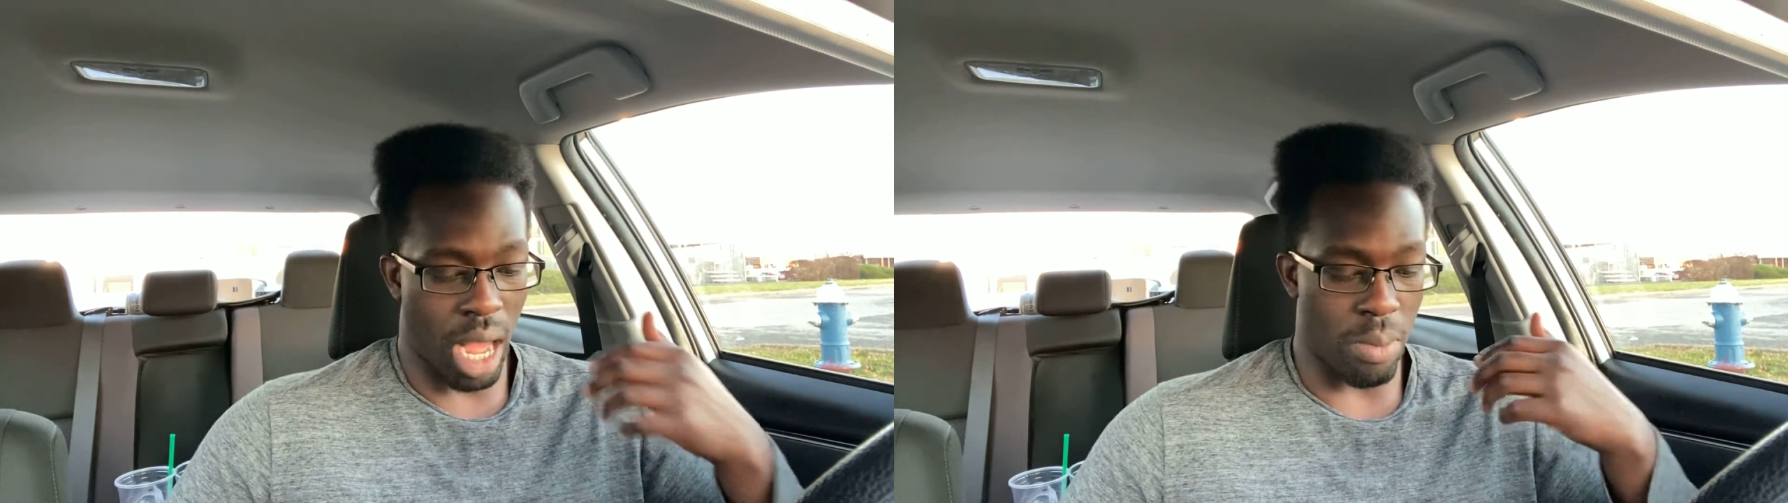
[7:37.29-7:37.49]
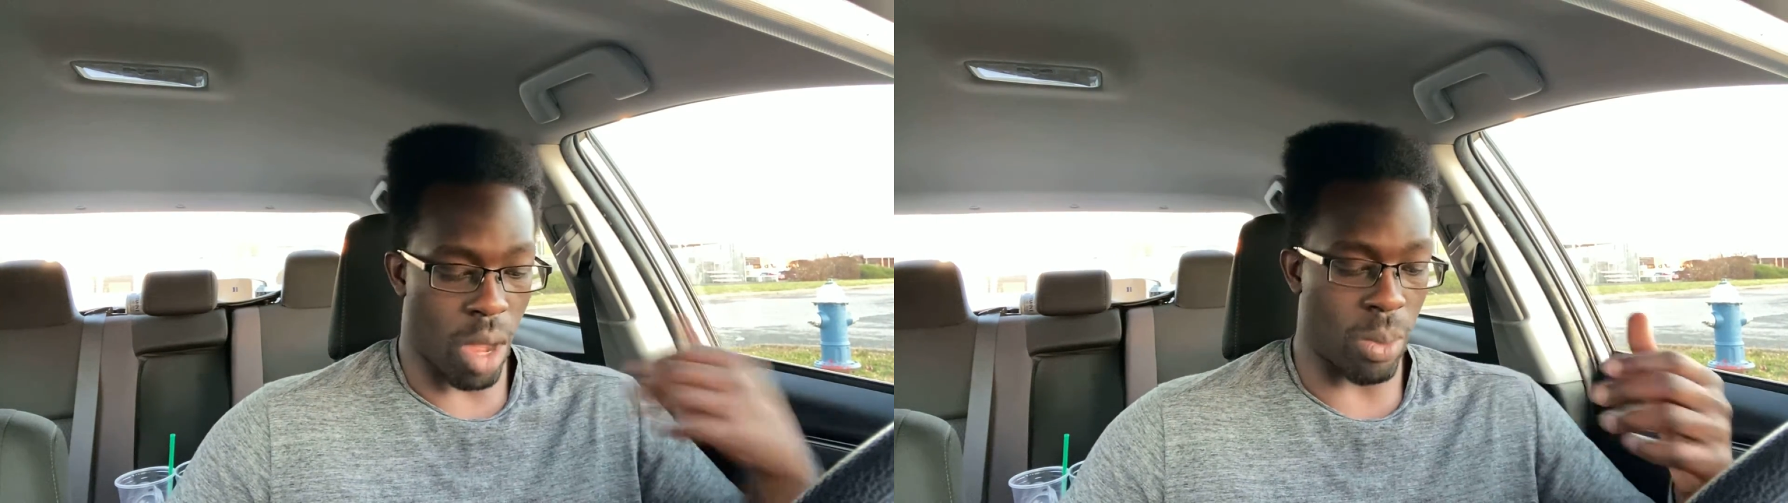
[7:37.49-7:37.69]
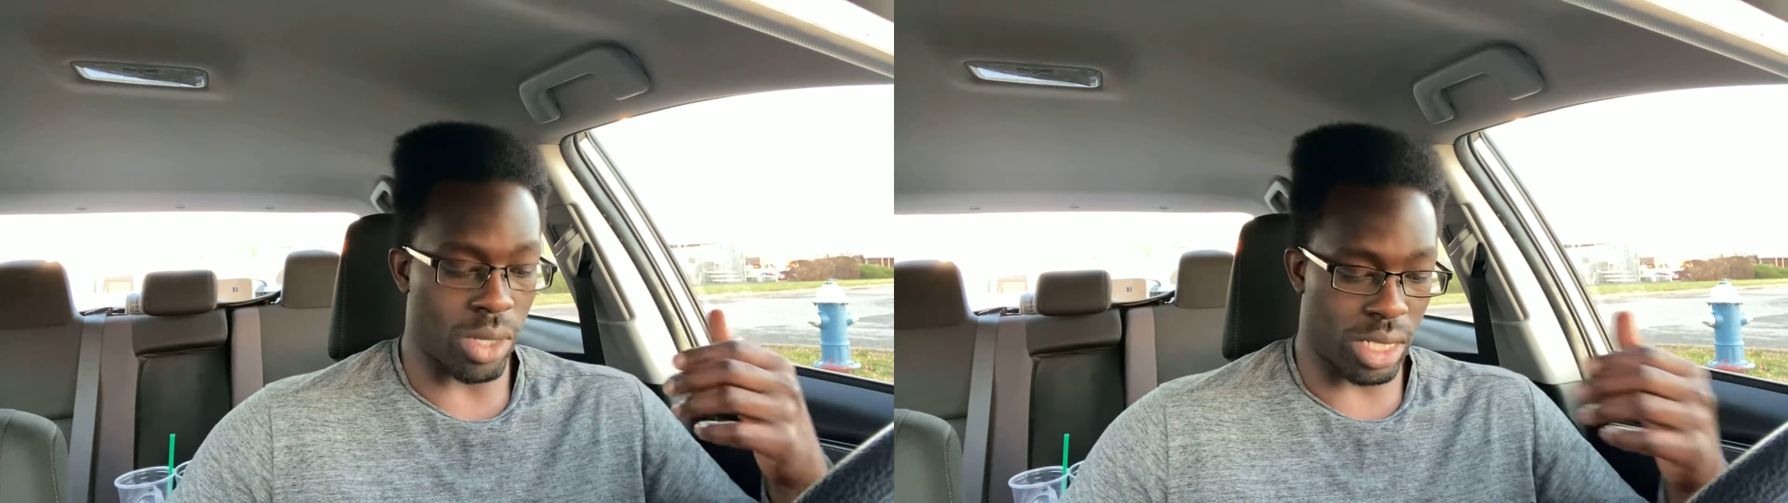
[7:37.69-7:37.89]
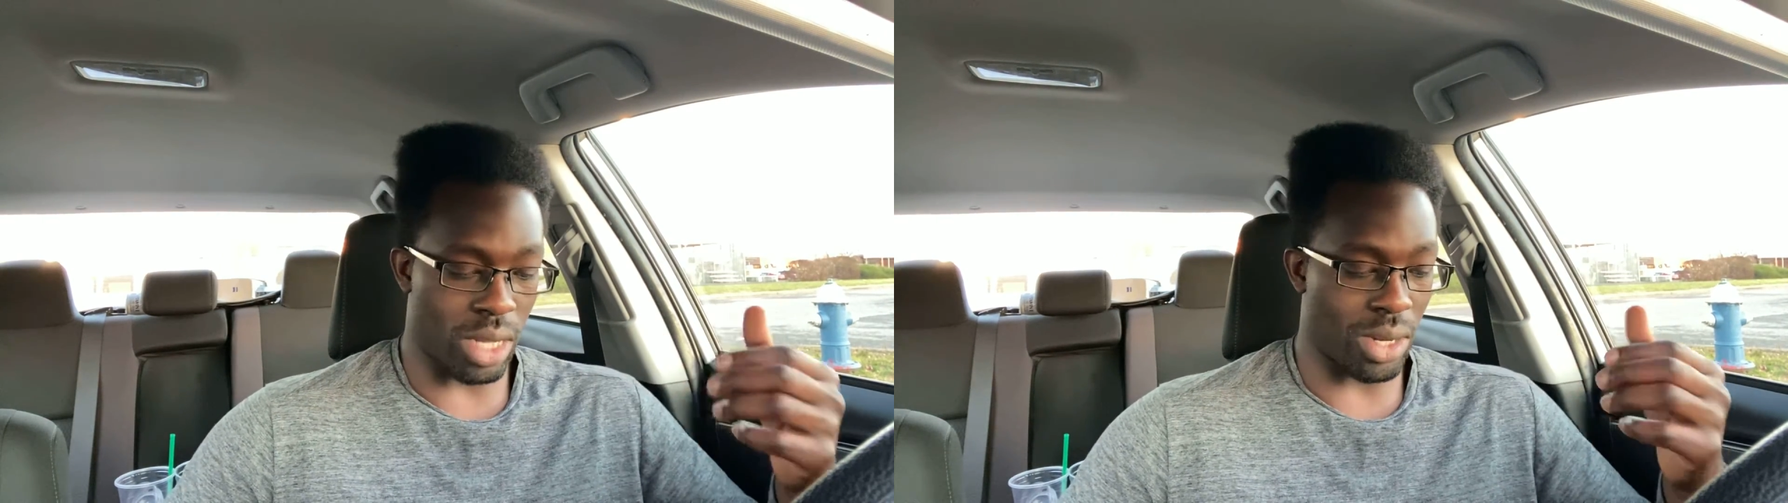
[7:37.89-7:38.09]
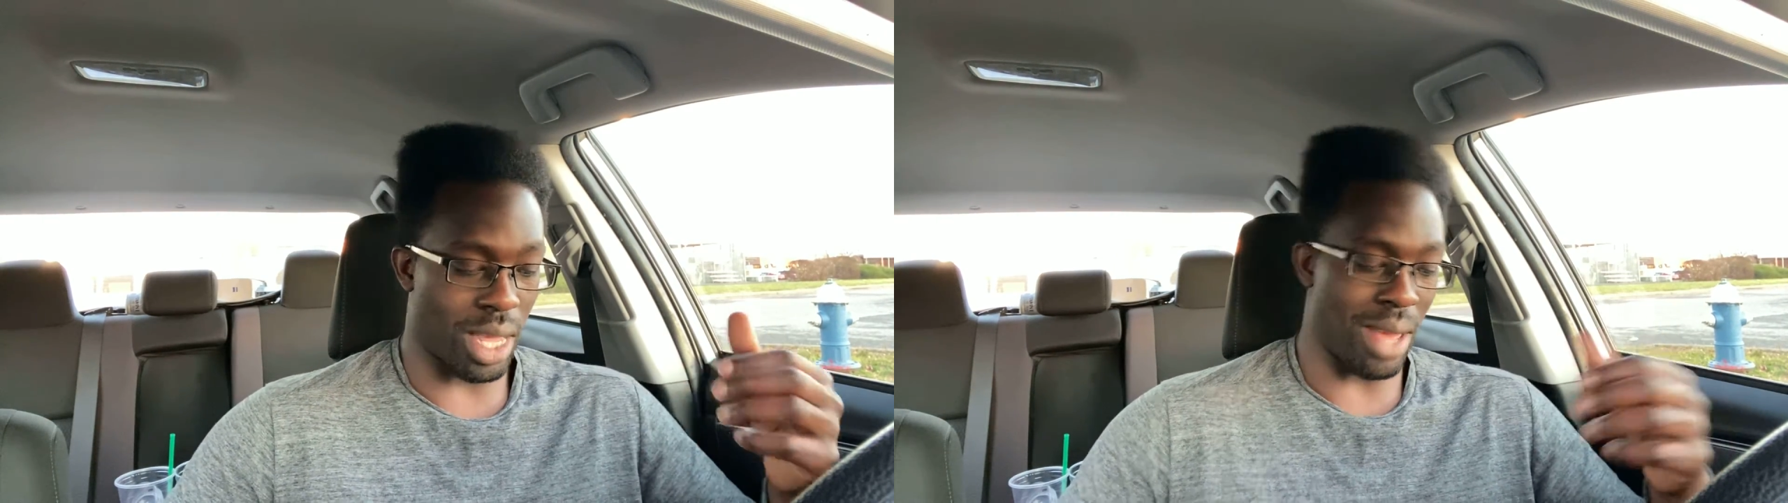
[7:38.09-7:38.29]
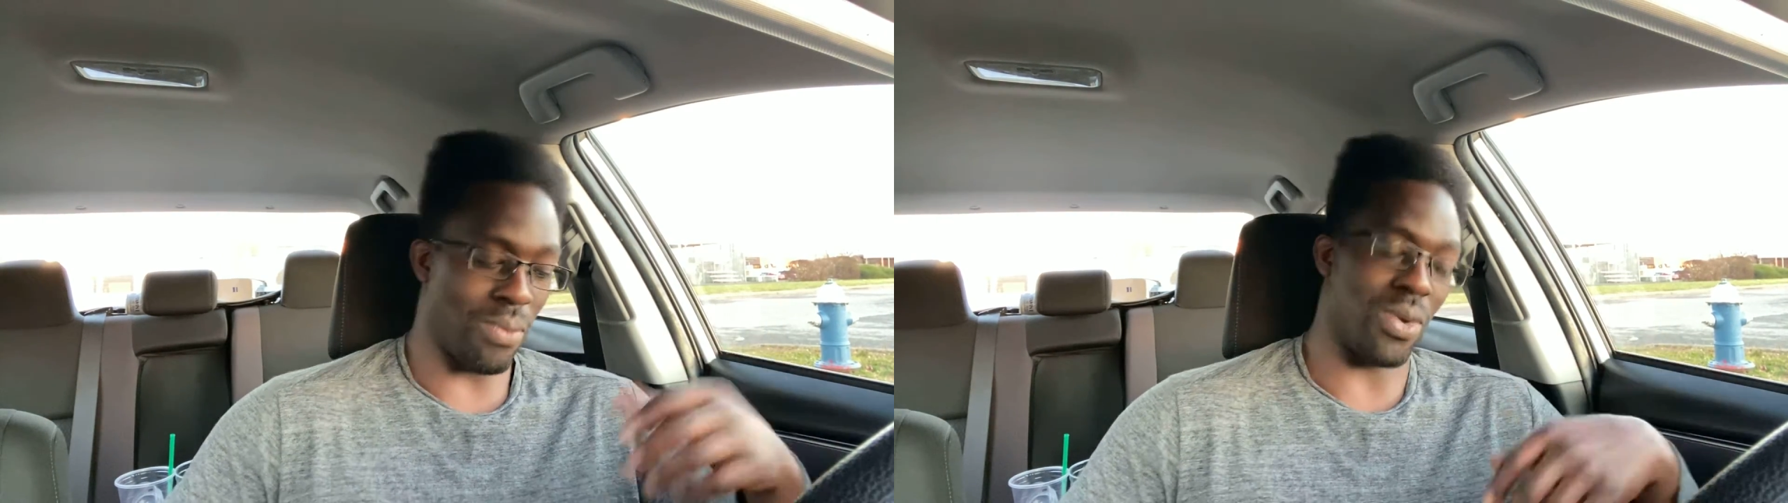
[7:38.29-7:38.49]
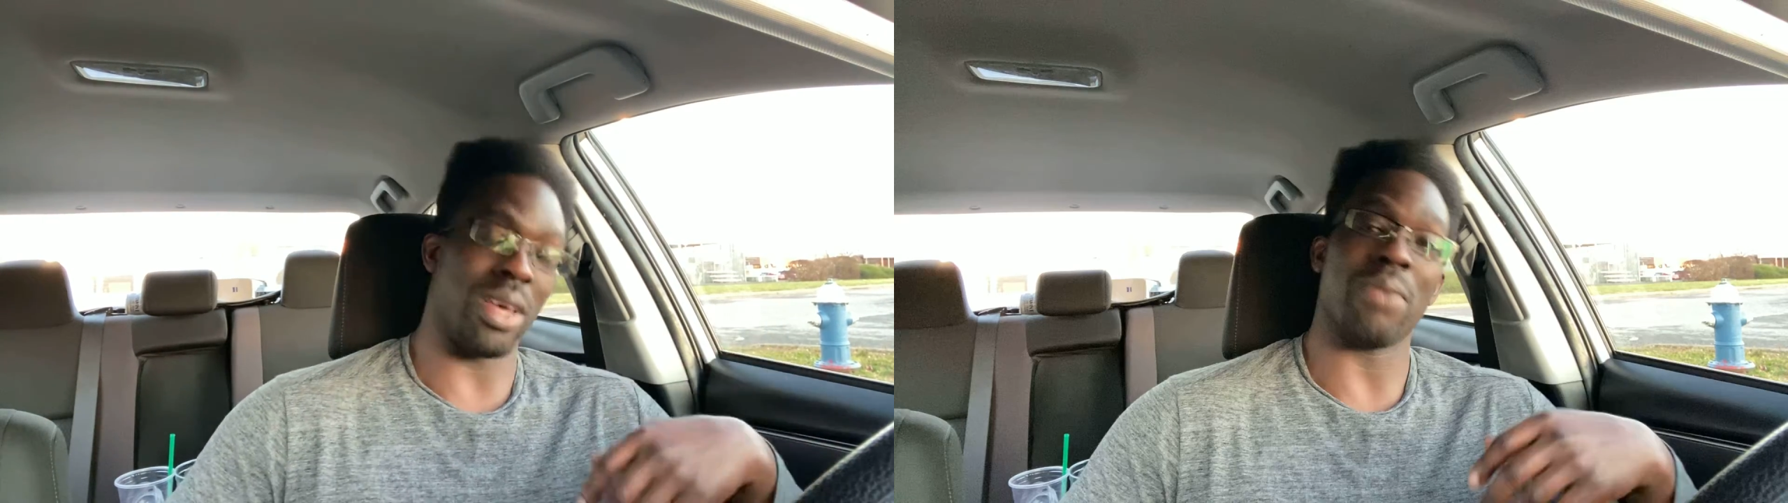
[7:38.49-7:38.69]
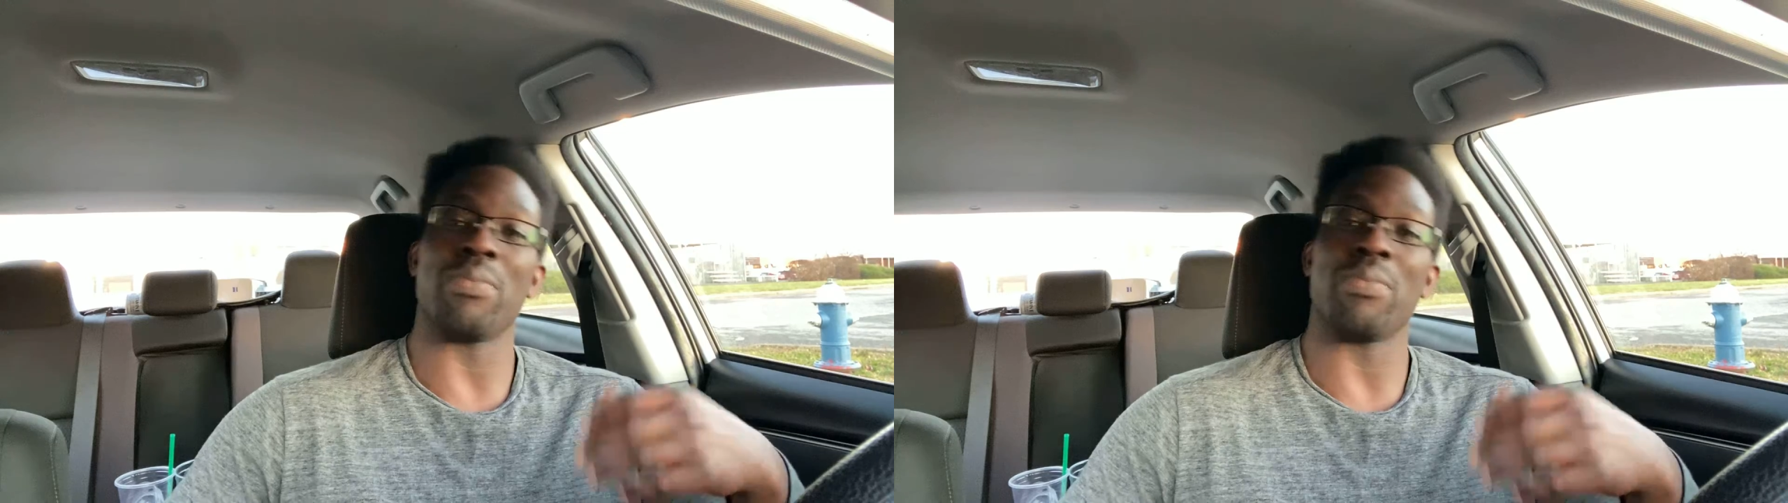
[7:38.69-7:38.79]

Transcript: I'm almost healed and will